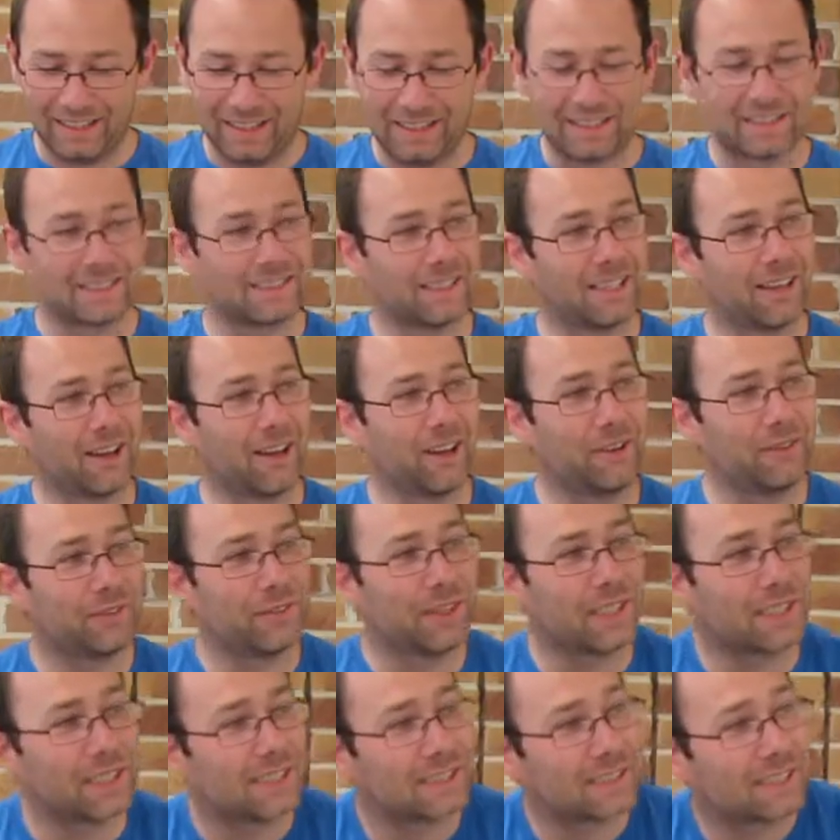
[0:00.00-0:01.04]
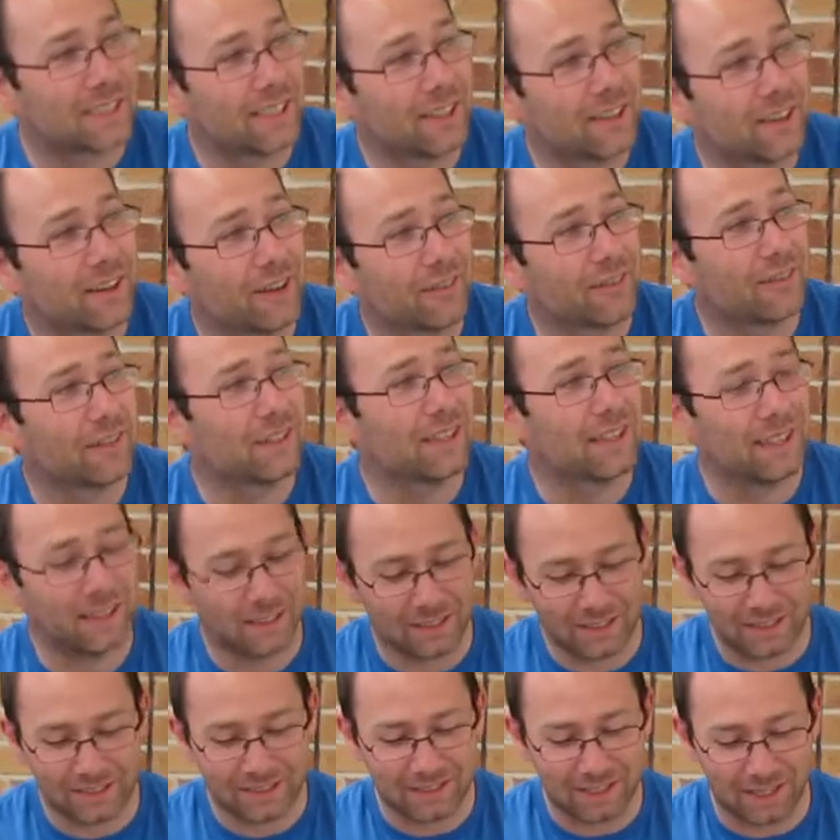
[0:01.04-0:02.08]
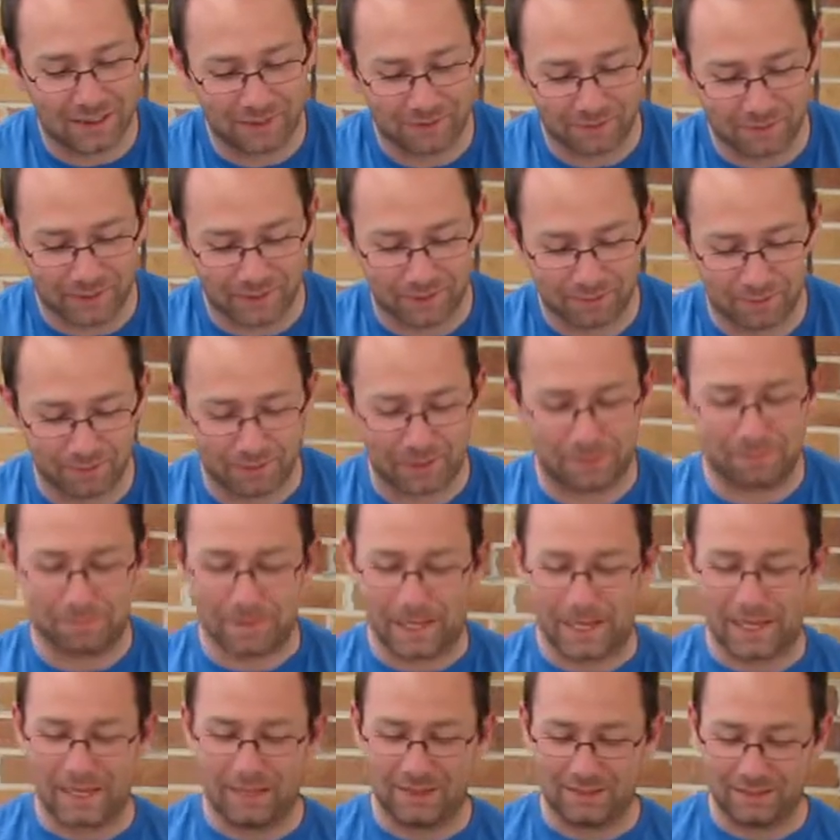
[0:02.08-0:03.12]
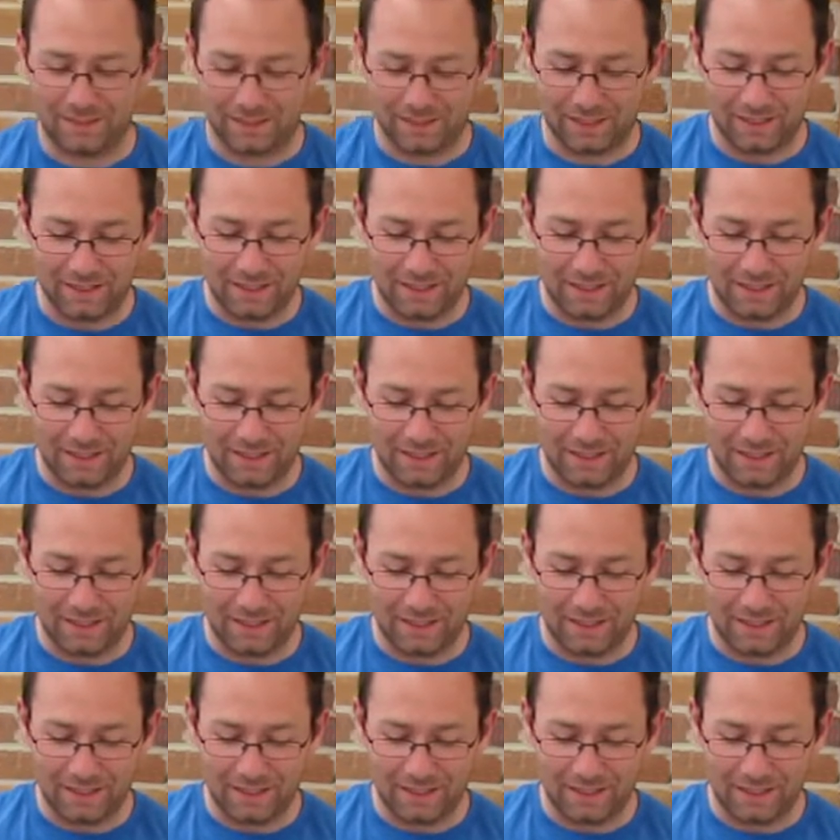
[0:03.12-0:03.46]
So hopefully you can see it over here. It is a rather big mound.